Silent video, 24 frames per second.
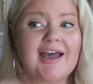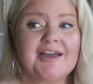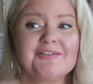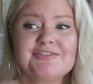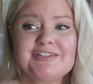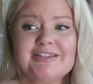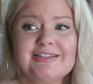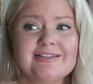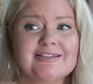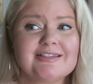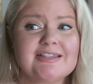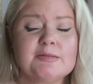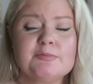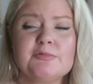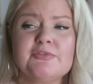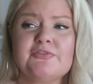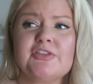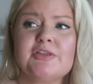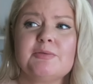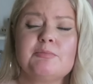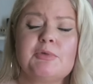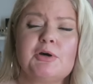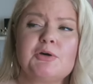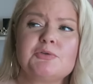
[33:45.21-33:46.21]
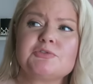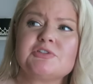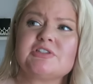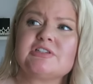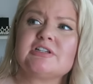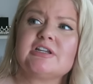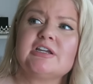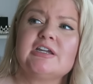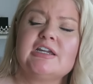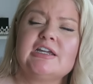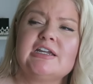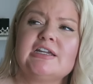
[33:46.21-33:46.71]
I've seen some of the
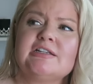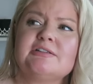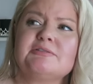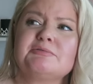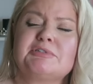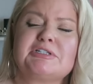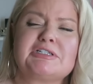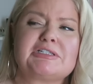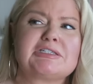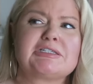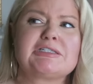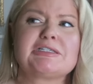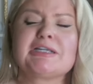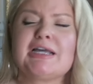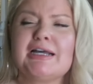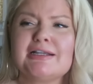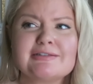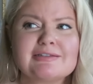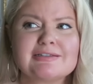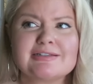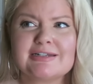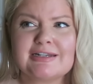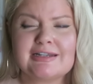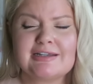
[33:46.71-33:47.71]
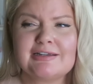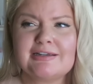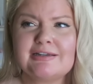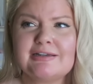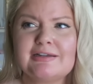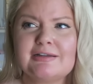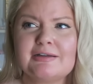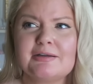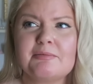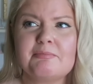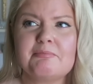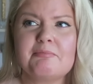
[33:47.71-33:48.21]
most
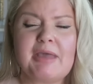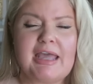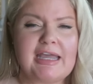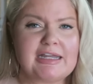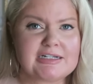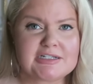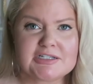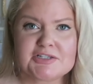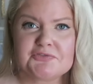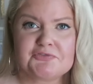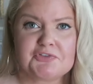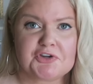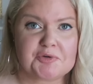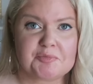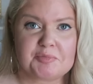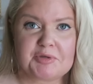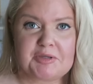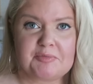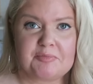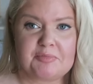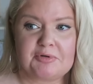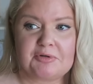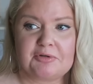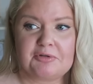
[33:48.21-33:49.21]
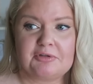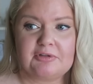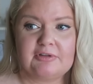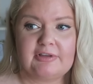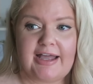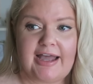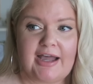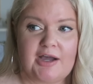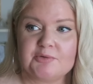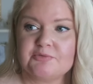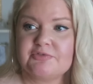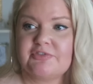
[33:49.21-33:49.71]
disgusting manosphere people
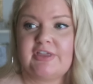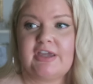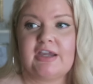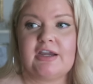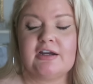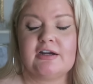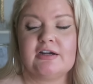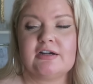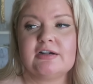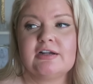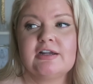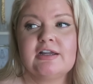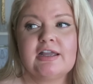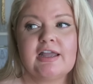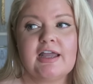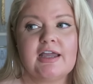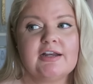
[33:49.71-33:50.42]
out there,